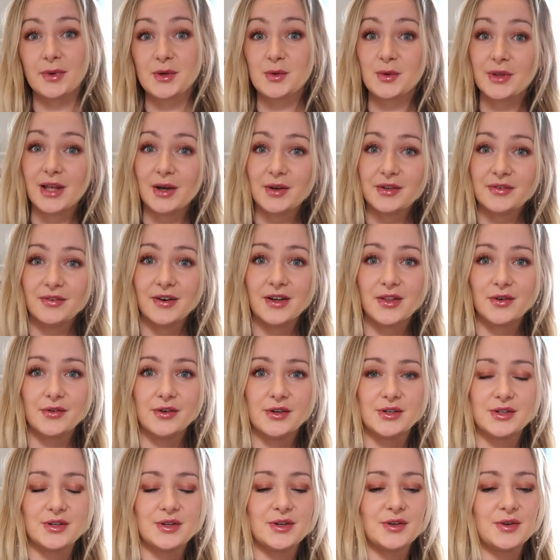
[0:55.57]
But without
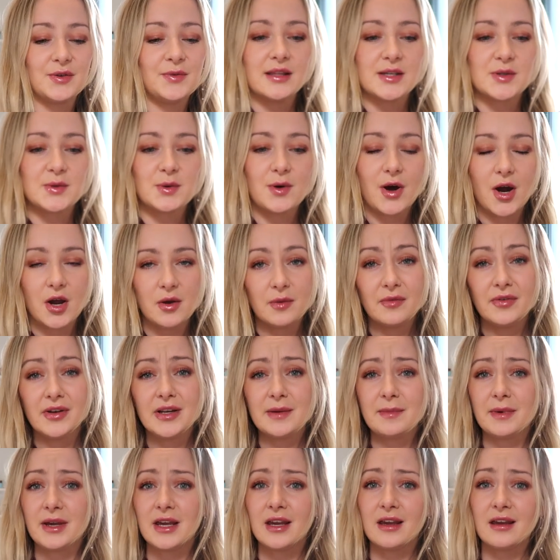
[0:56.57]
further ado, this will
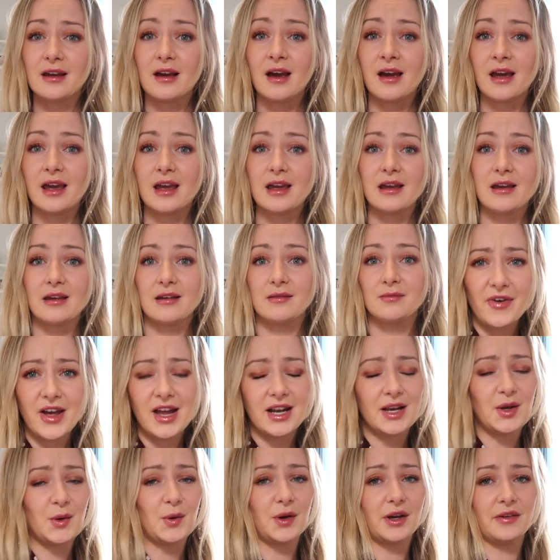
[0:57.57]
hopefully be a
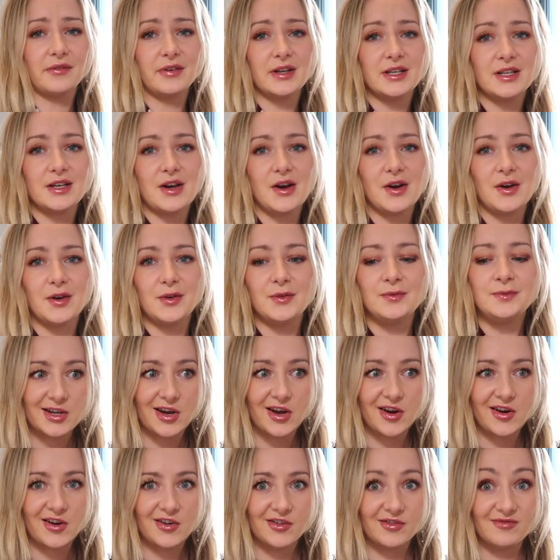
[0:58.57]
fairly quick video,
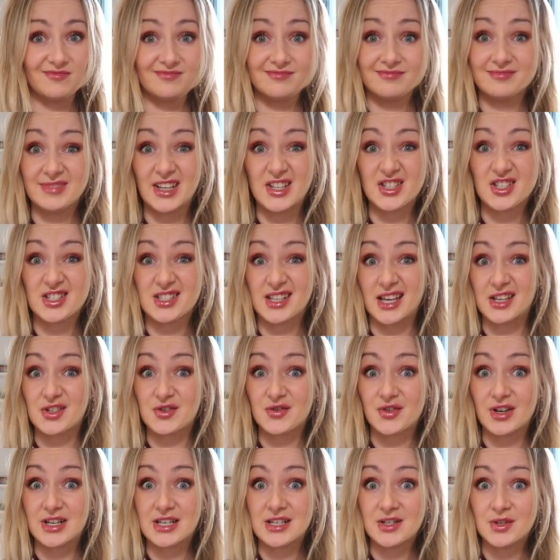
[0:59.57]
so let's just get
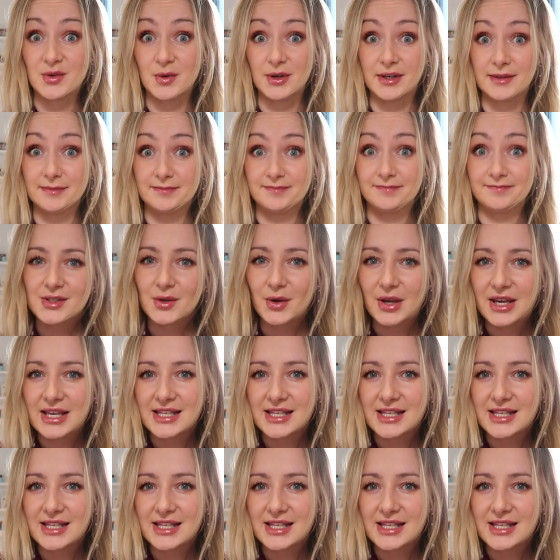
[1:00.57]
straight into it. So